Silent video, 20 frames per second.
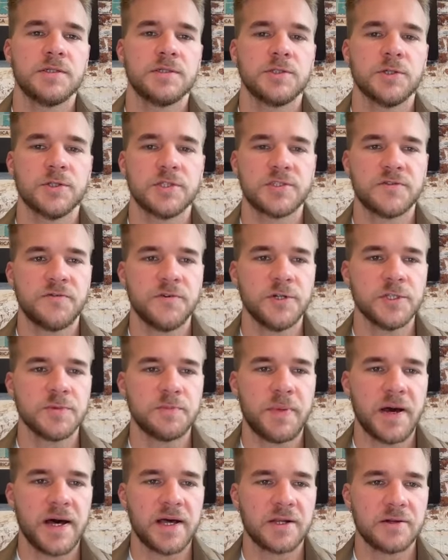So this
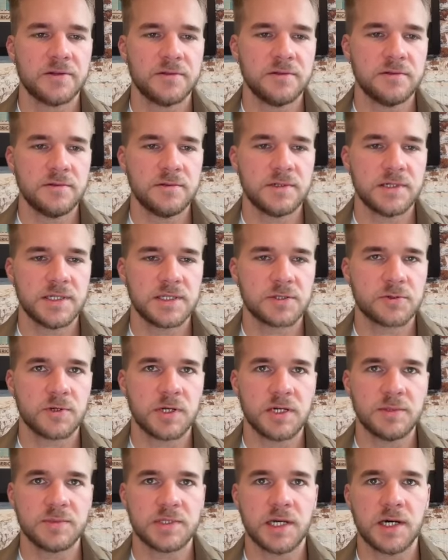first pattern
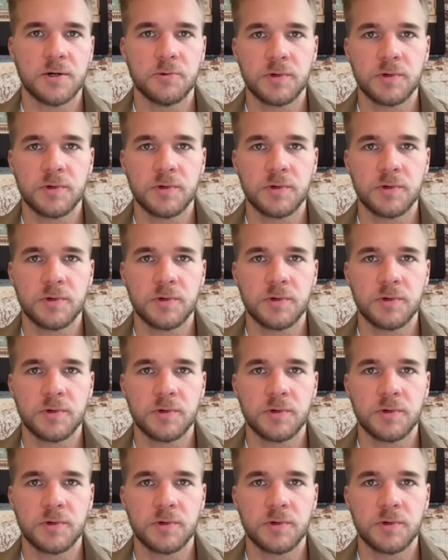describes how